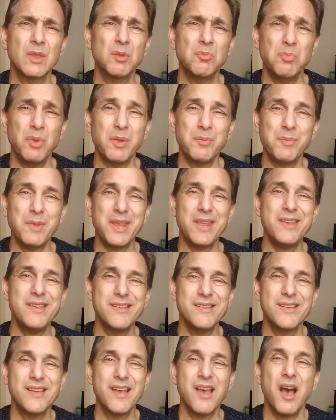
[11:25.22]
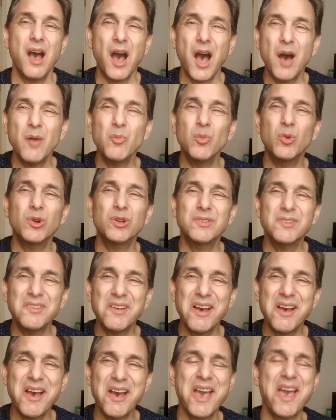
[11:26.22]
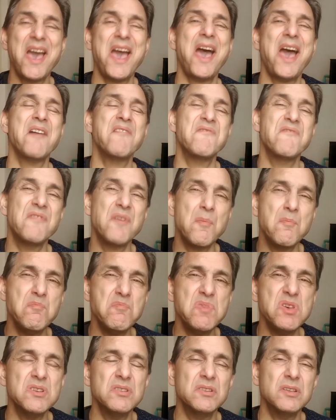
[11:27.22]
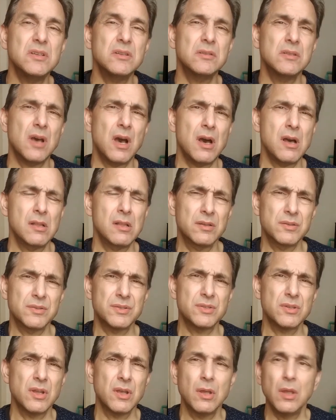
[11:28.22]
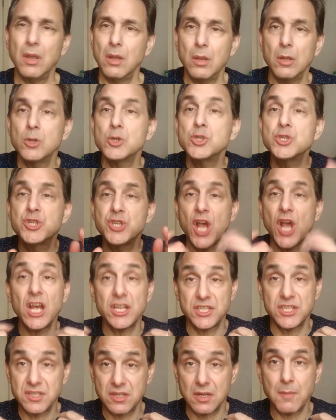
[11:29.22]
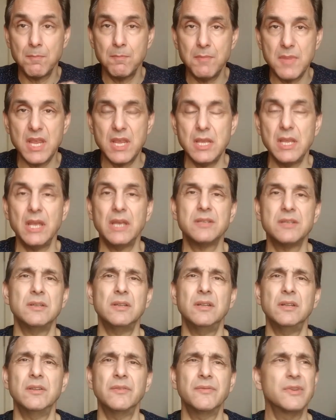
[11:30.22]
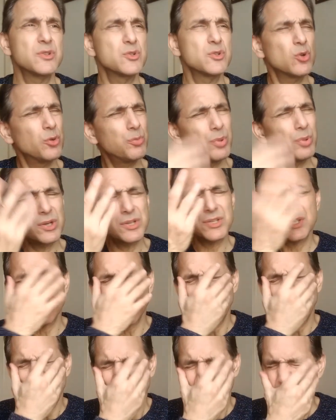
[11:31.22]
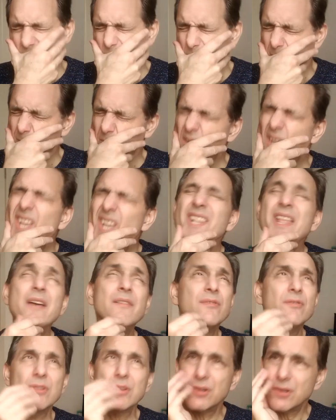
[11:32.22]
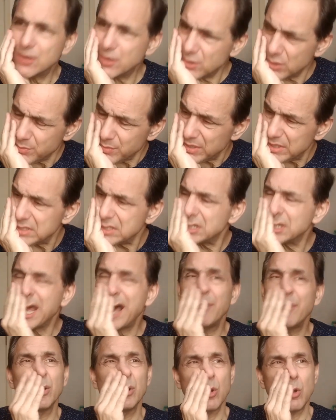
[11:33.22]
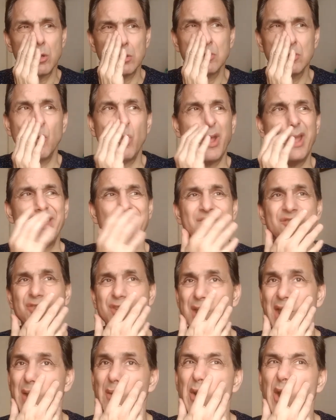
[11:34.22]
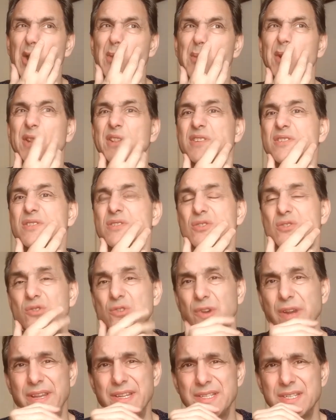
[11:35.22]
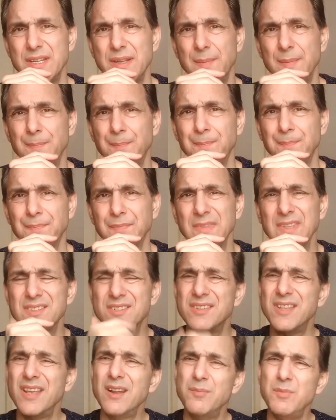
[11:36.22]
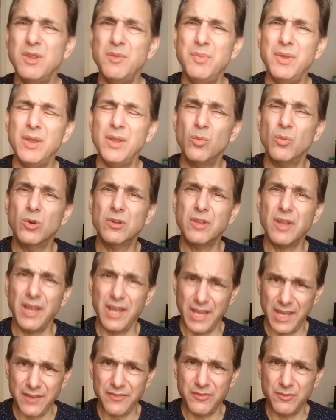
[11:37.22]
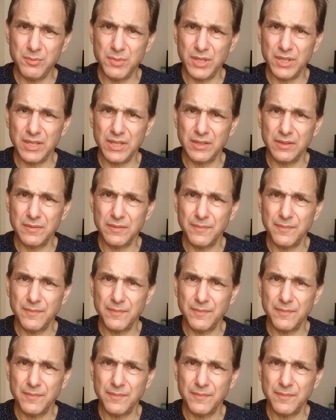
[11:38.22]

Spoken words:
But me, I'm worth $500,000. Just me as an individual person. It never occurred to me to stop along the way and say, hey, wait a minute, this is crazy. Instead of me being worth $500,000,